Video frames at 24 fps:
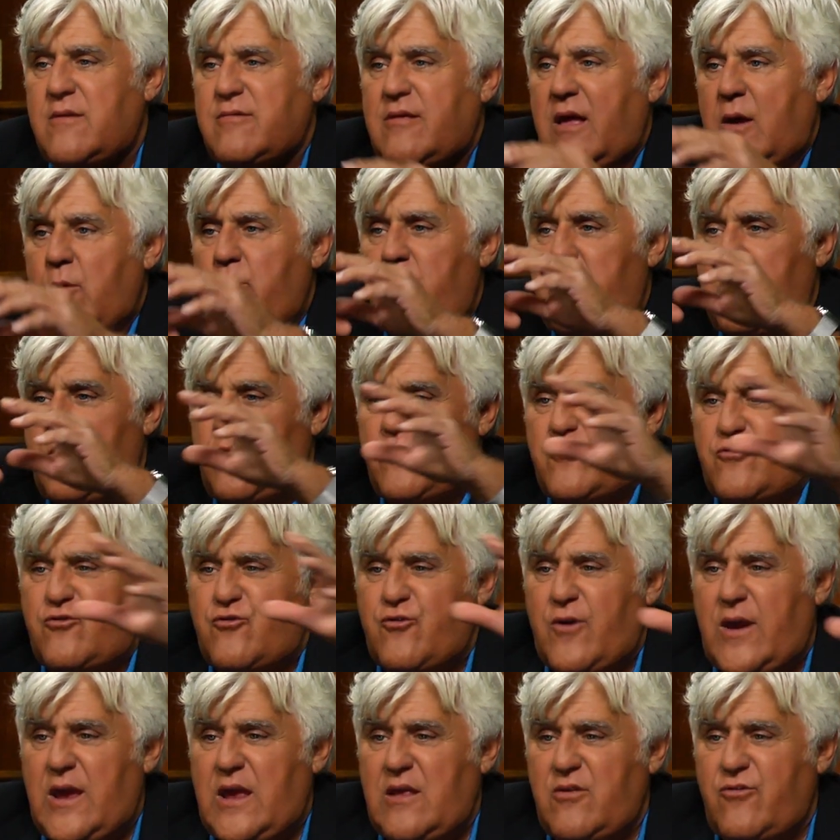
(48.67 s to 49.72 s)
is like one of those
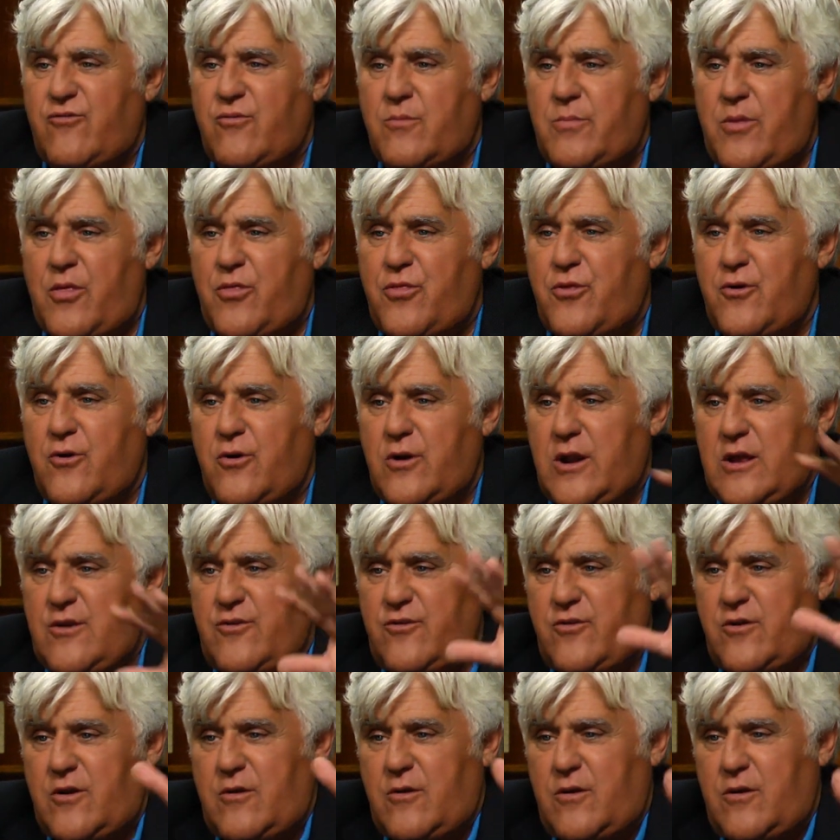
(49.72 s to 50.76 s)
trains from the 30s,
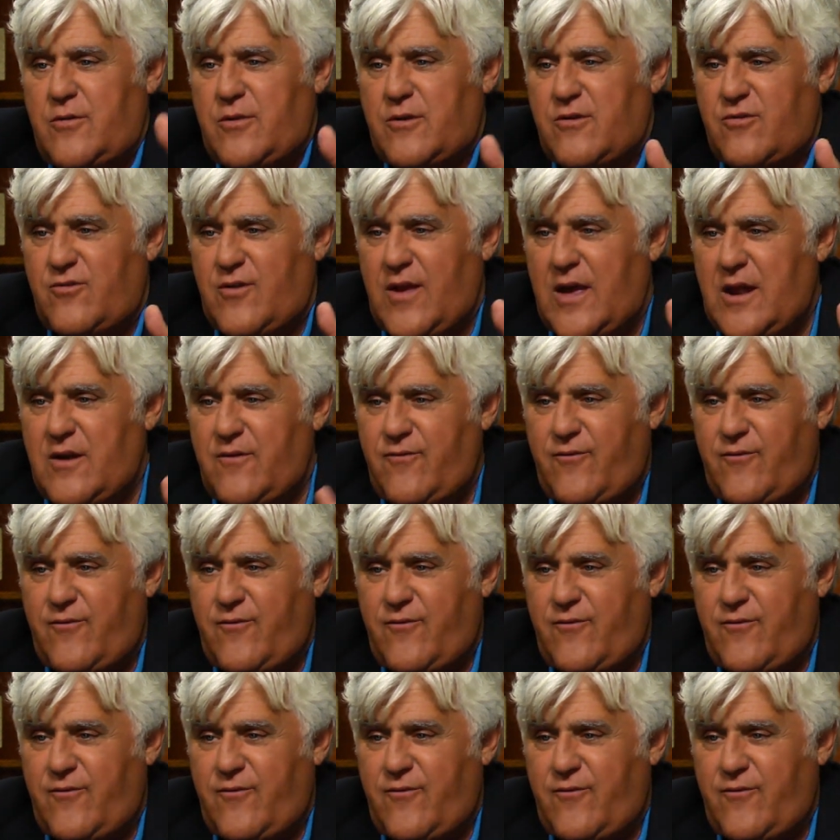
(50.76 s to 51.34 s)
you know, the Santa